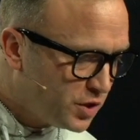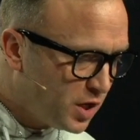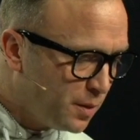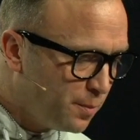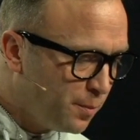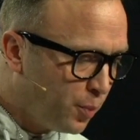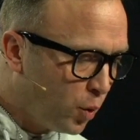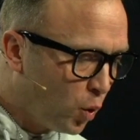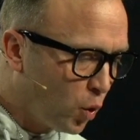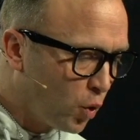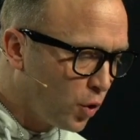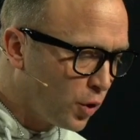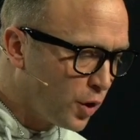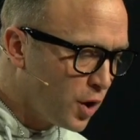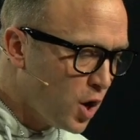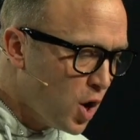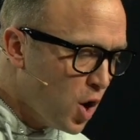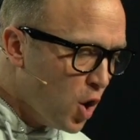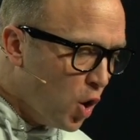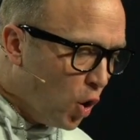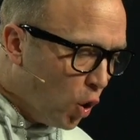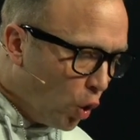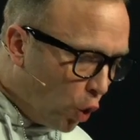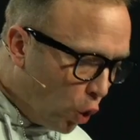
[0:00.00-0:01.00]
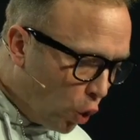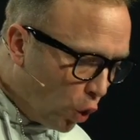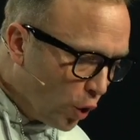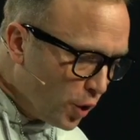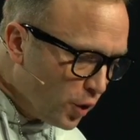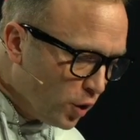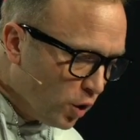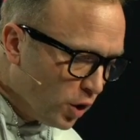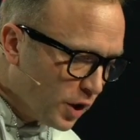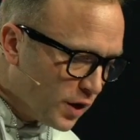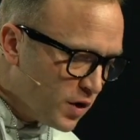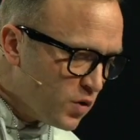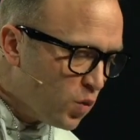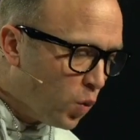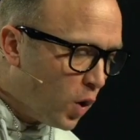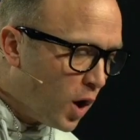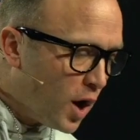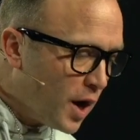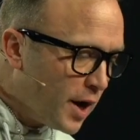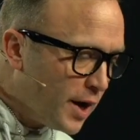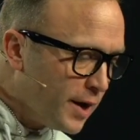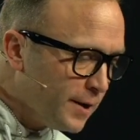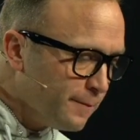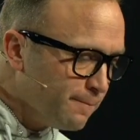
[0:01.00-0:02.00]
He poured oil and
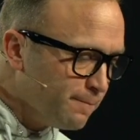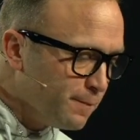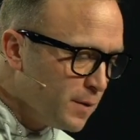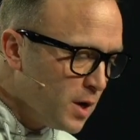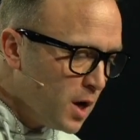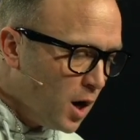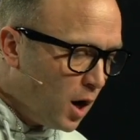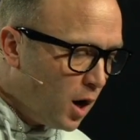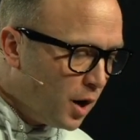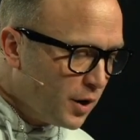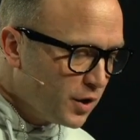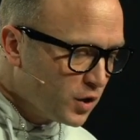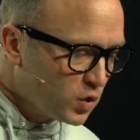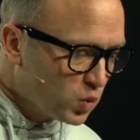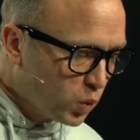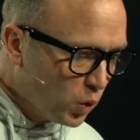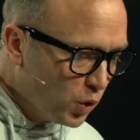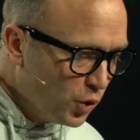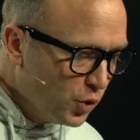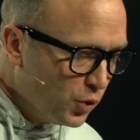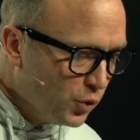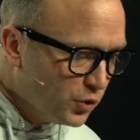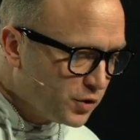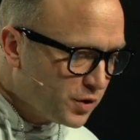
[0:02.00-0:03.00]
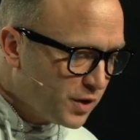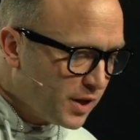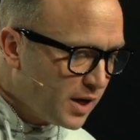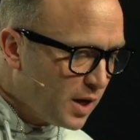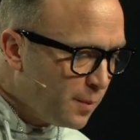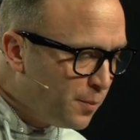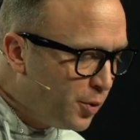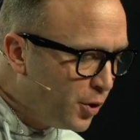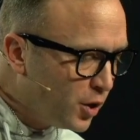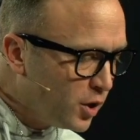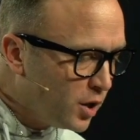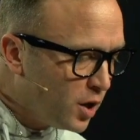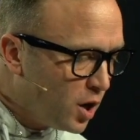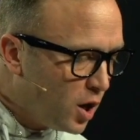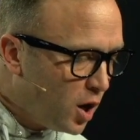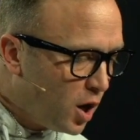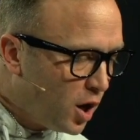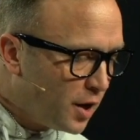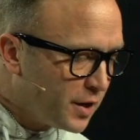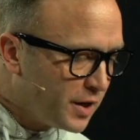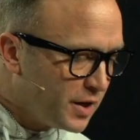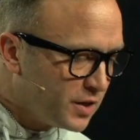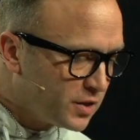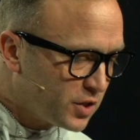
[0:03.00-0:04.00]
wine on his wounds, and then he put it
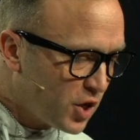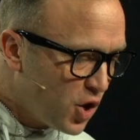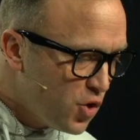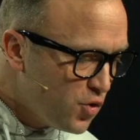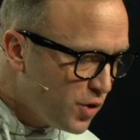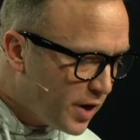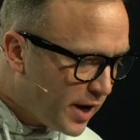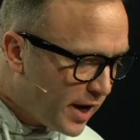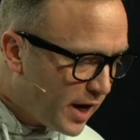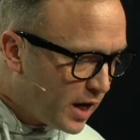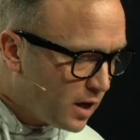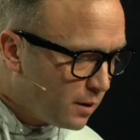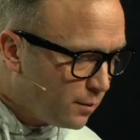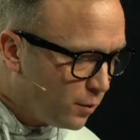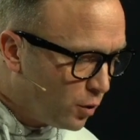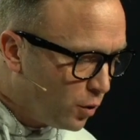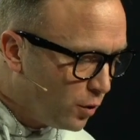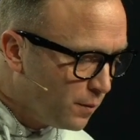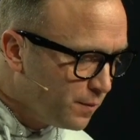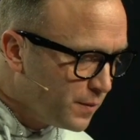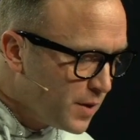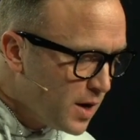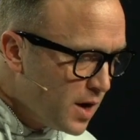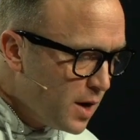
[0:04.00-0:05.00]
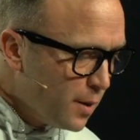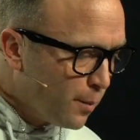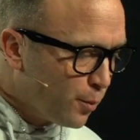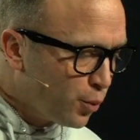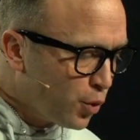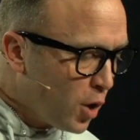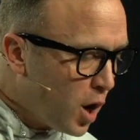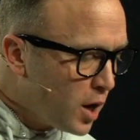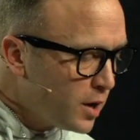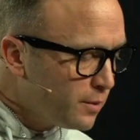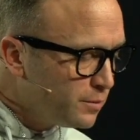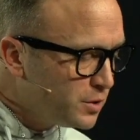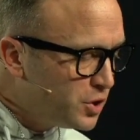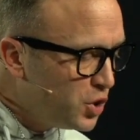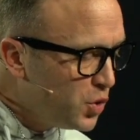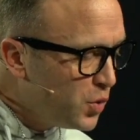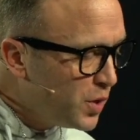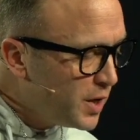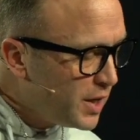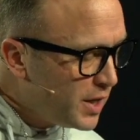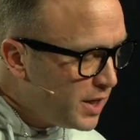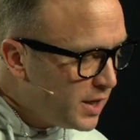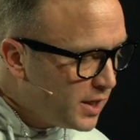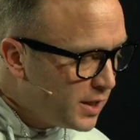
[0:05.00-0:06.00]
on his own animal, brought him to
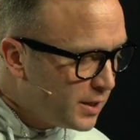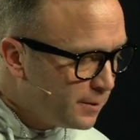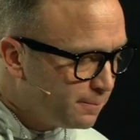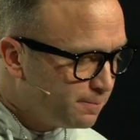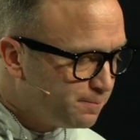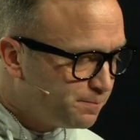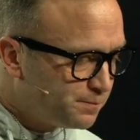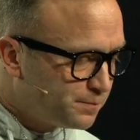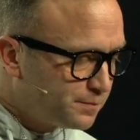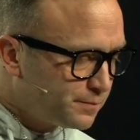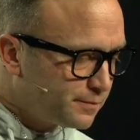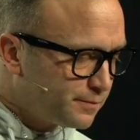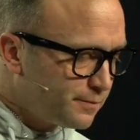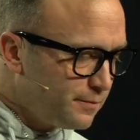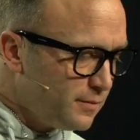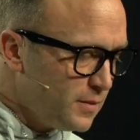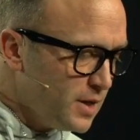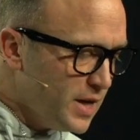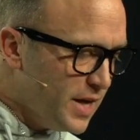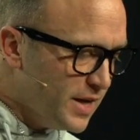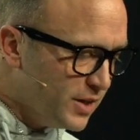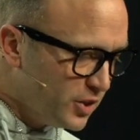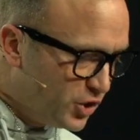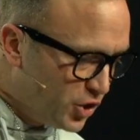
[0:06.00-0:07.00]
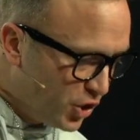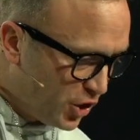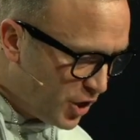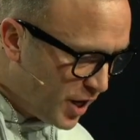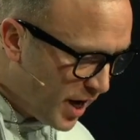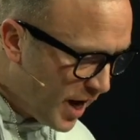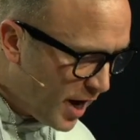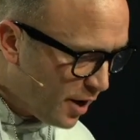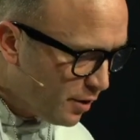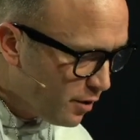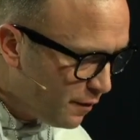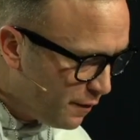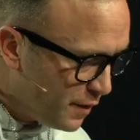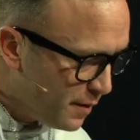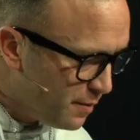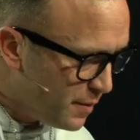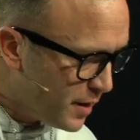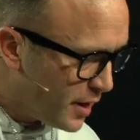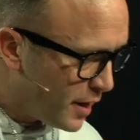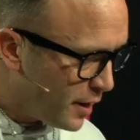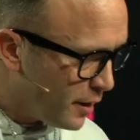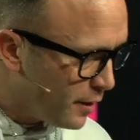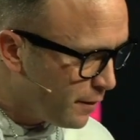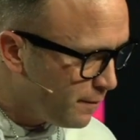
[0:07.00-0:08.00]
an inn, and took care of him
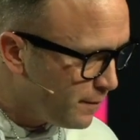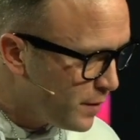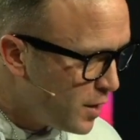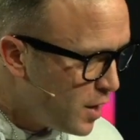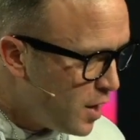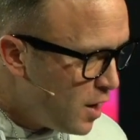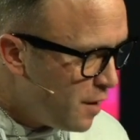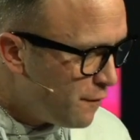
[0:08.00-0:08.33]
there.